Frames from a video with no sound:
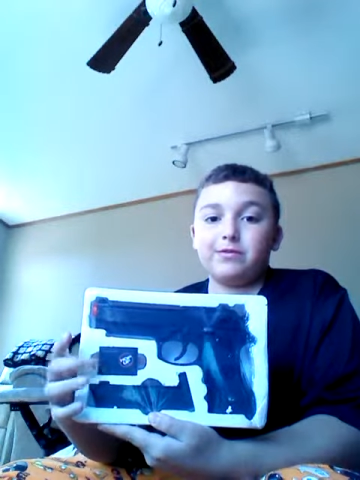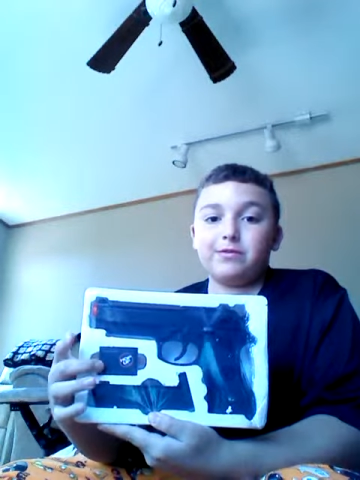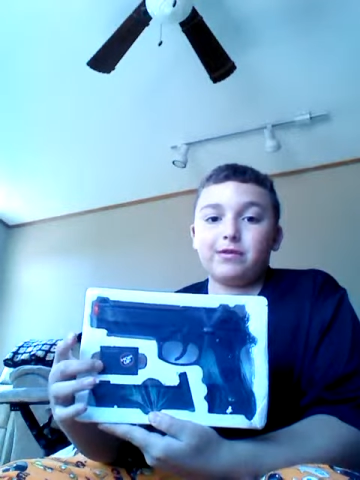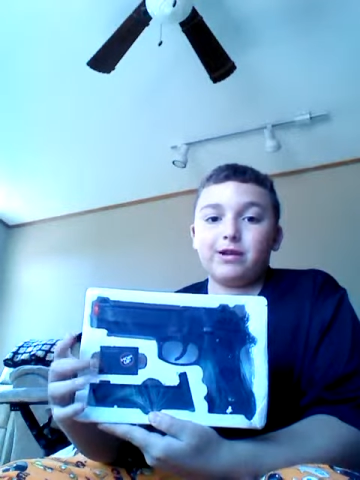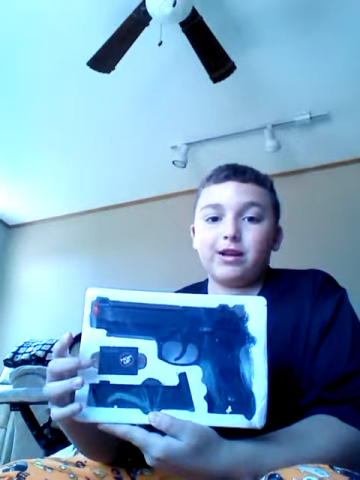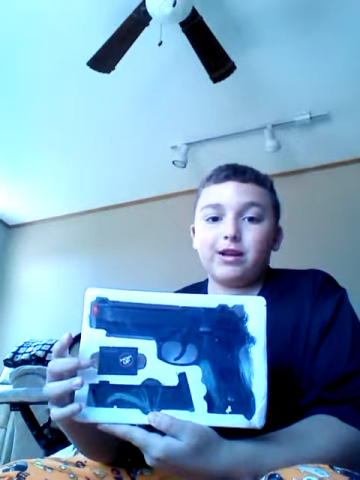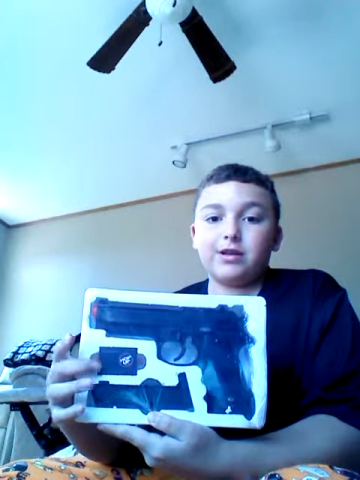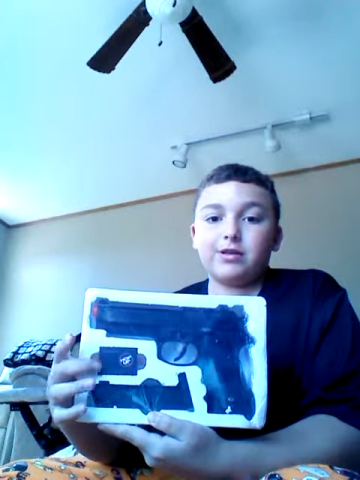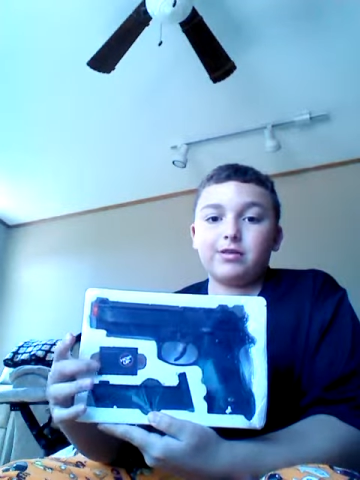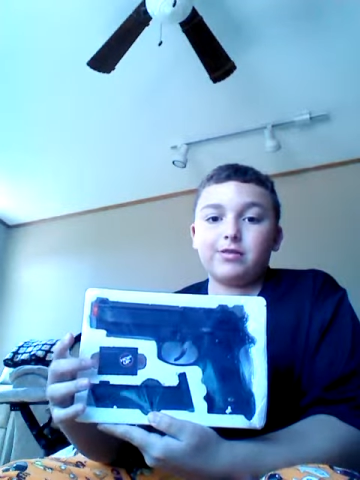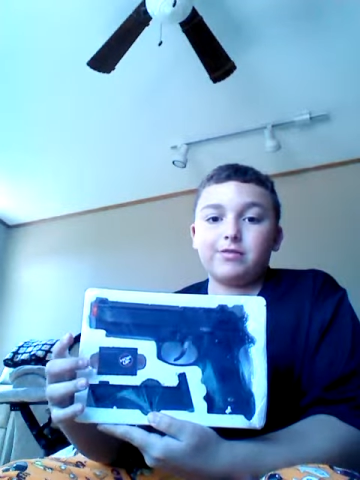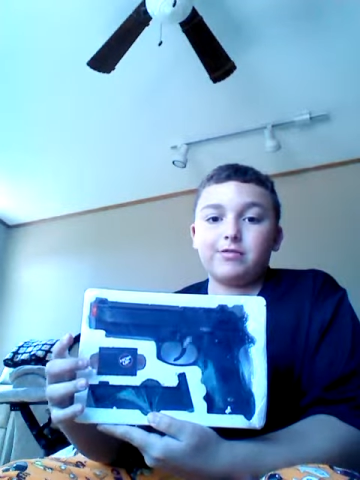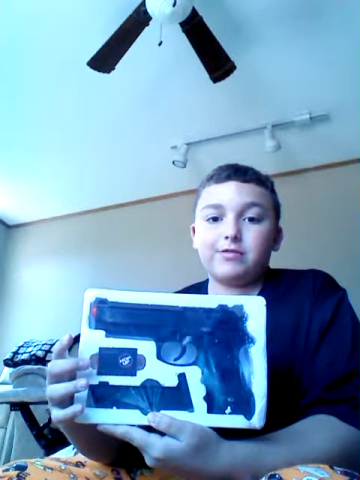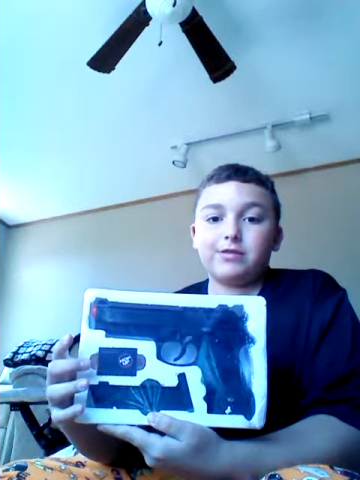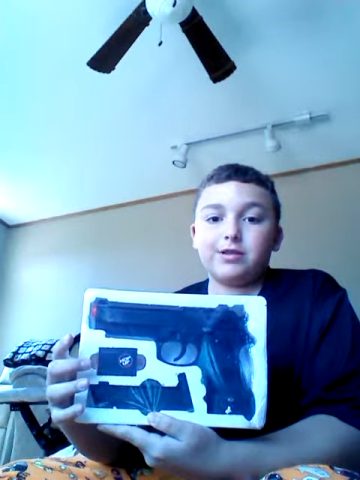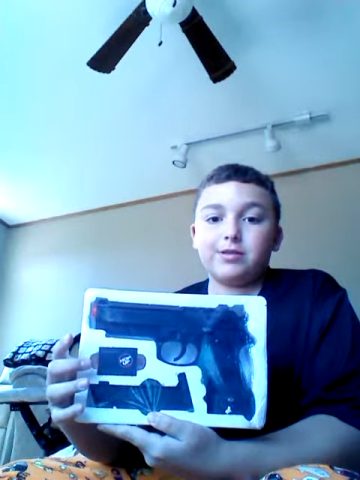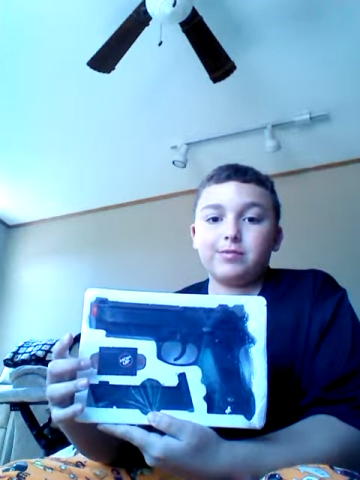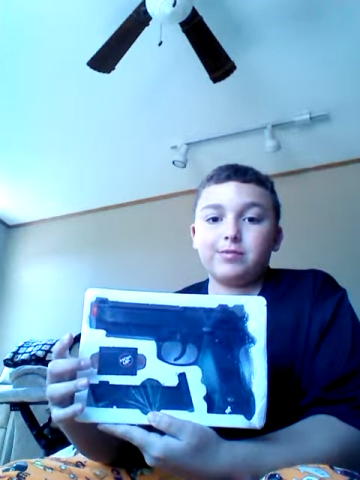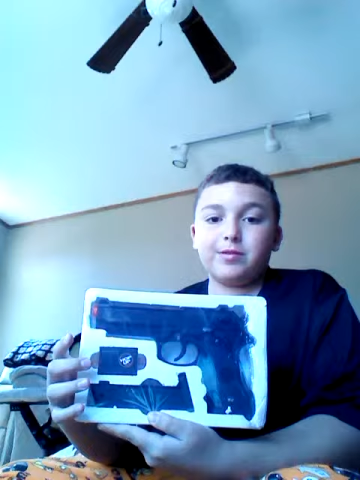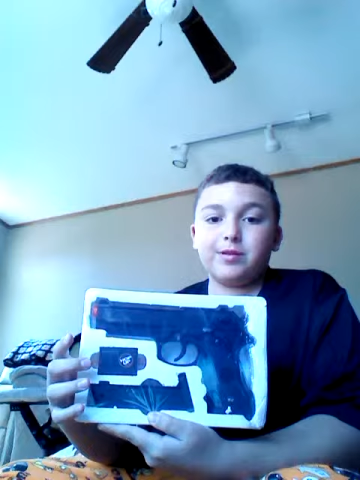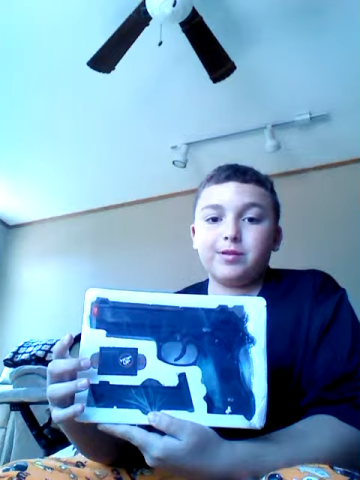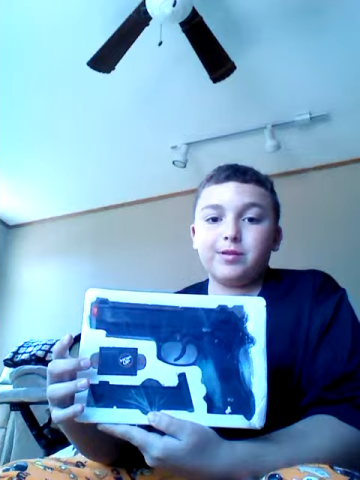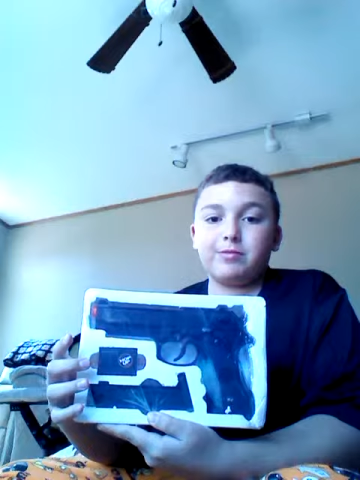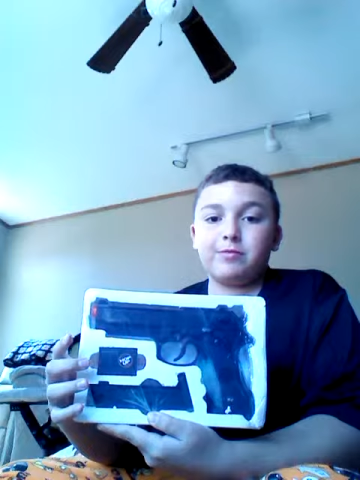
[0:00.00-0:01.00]
Do not use
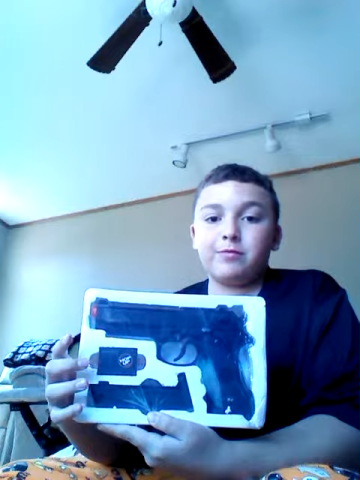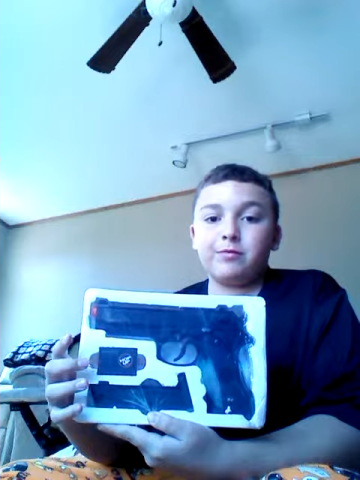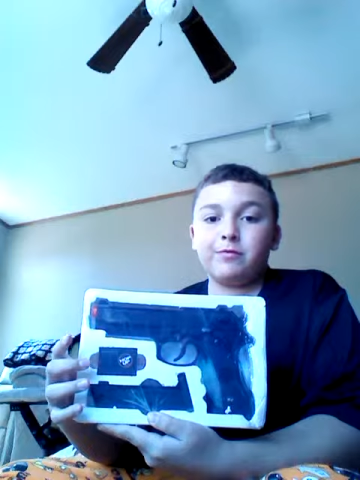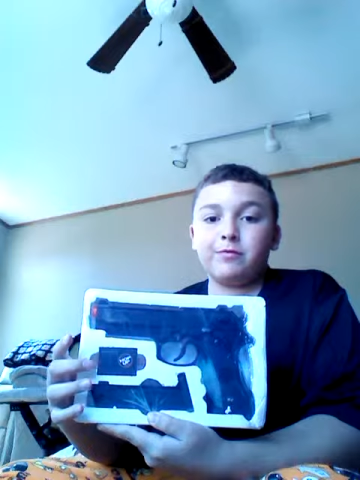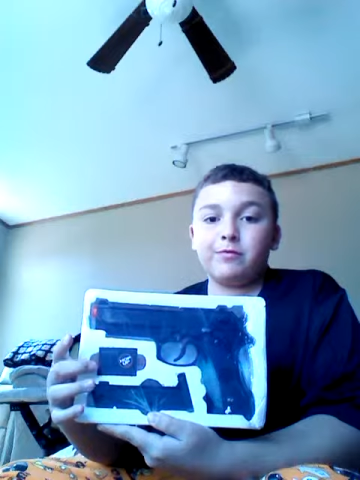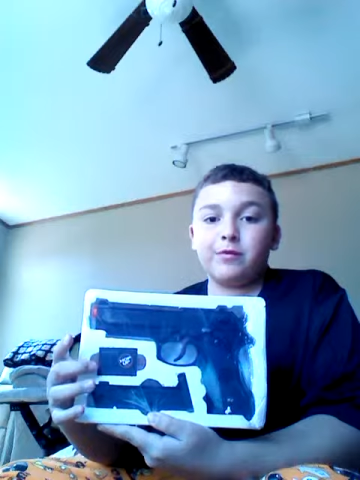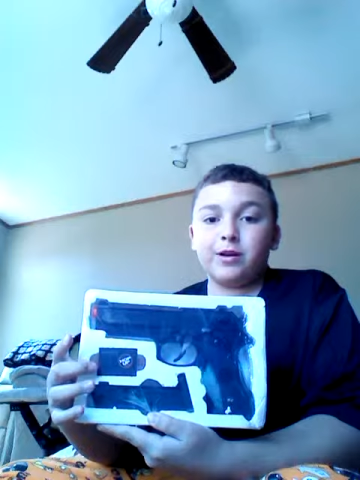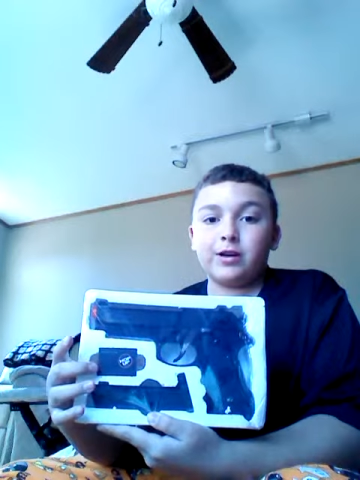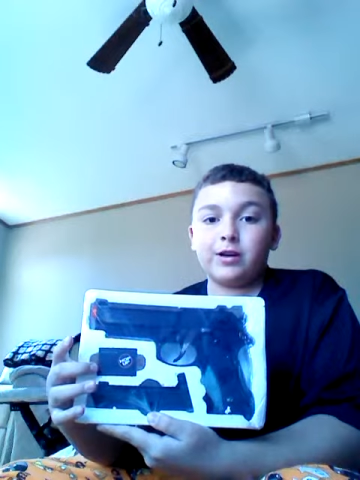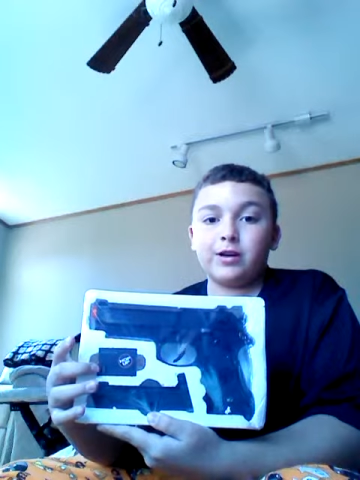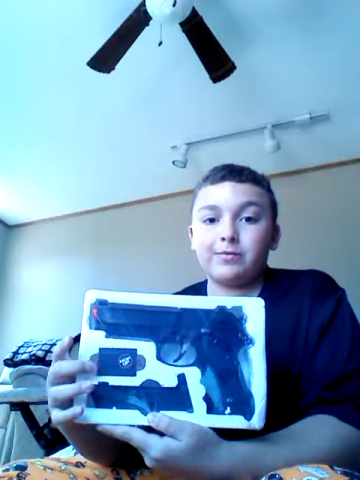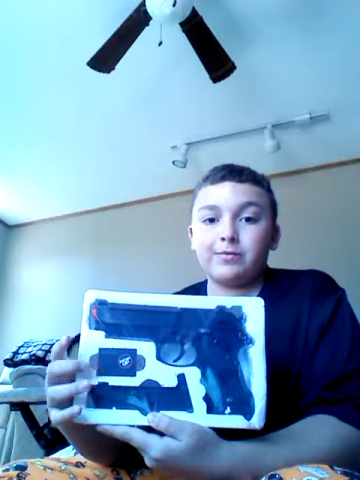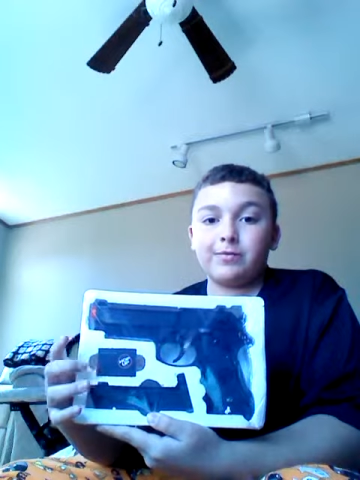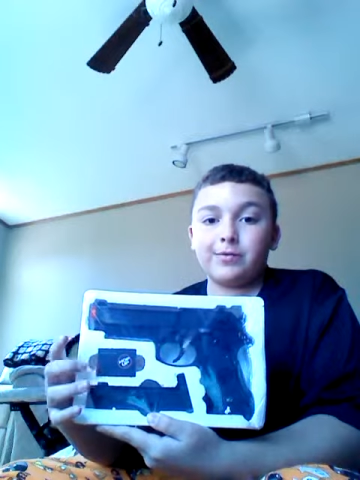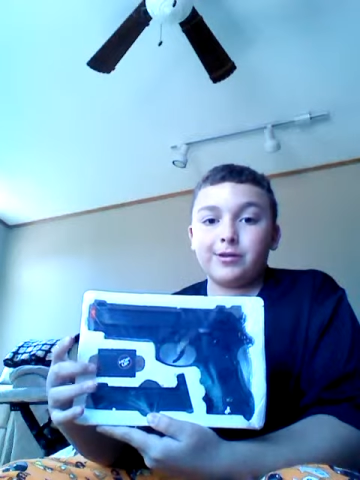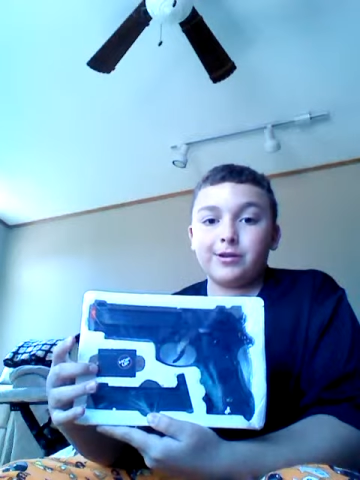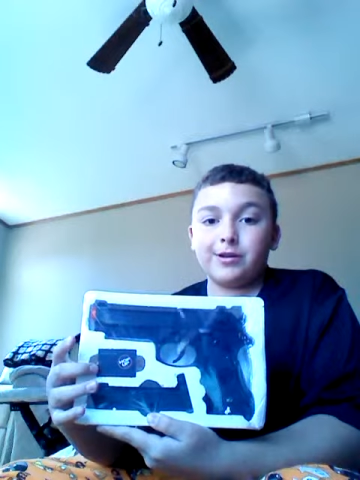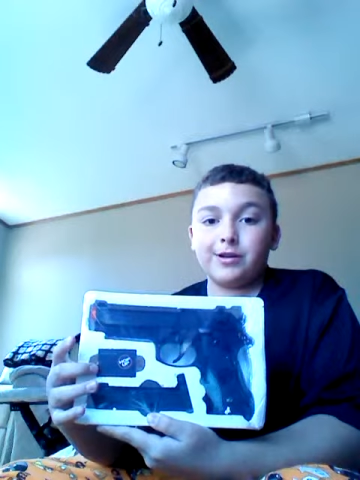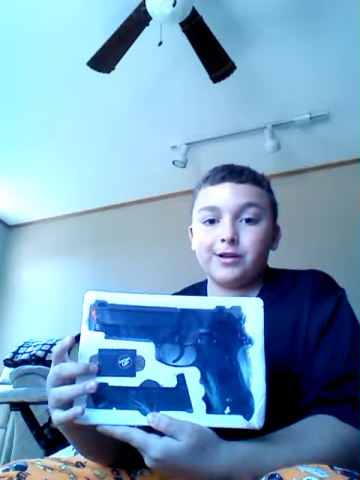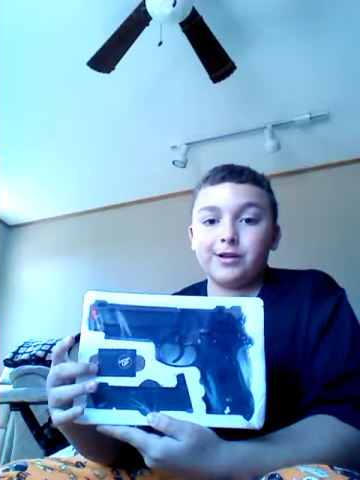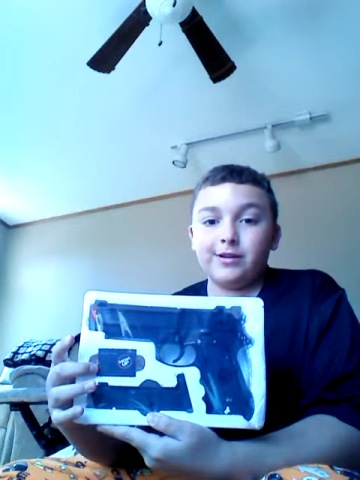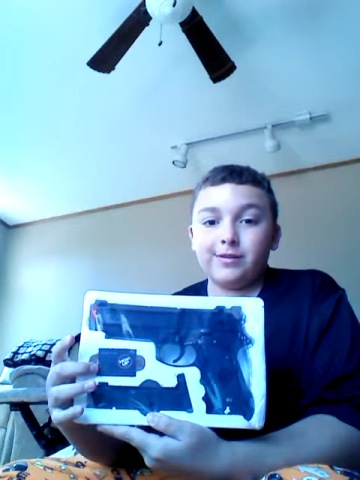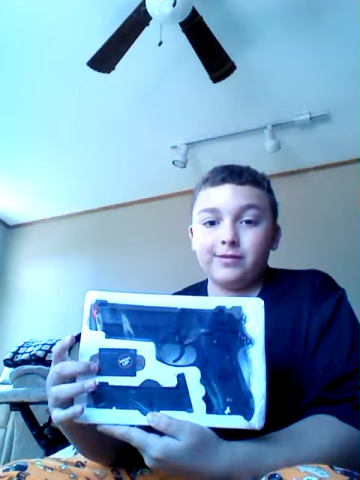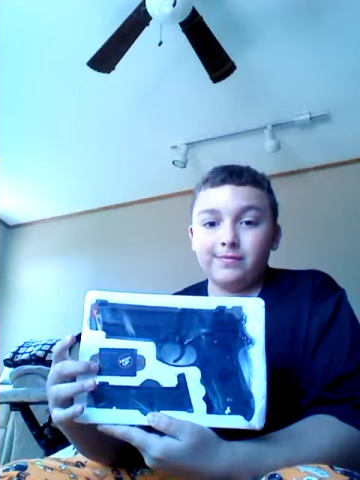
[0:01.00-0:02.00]
them. It will fuck up your
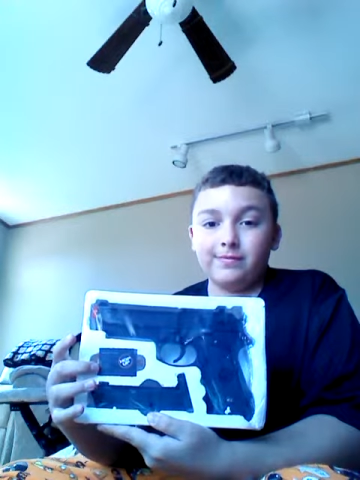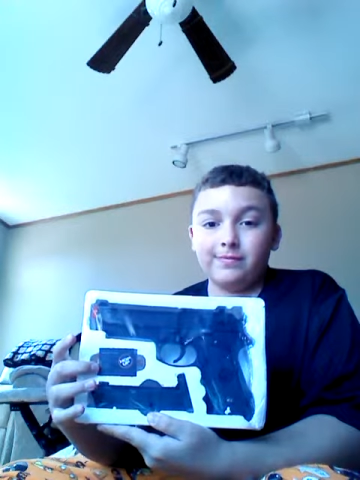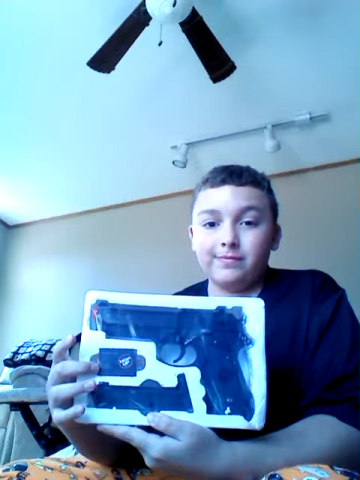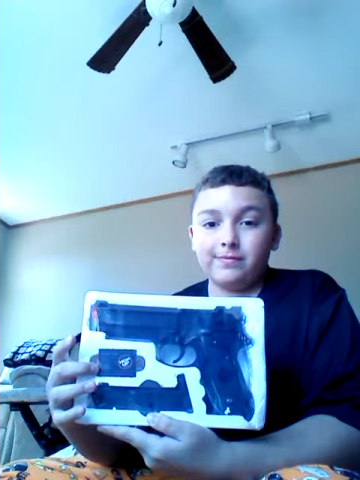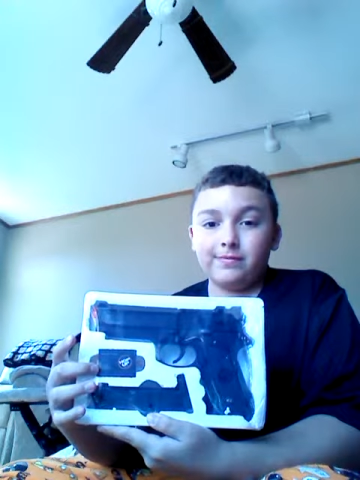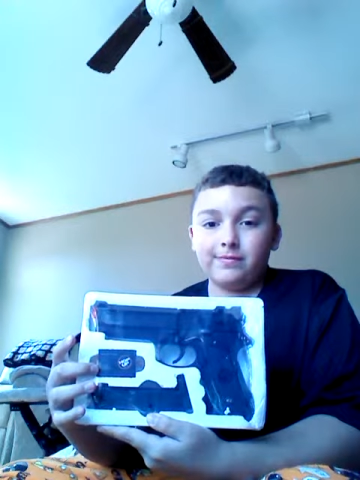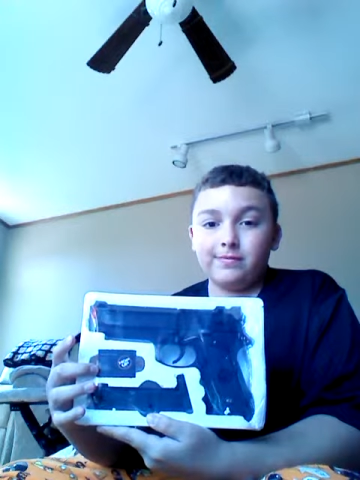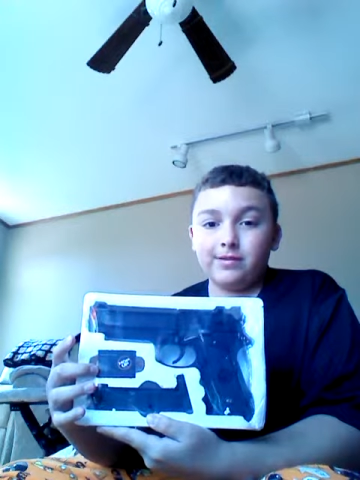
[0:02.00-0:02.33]
gun.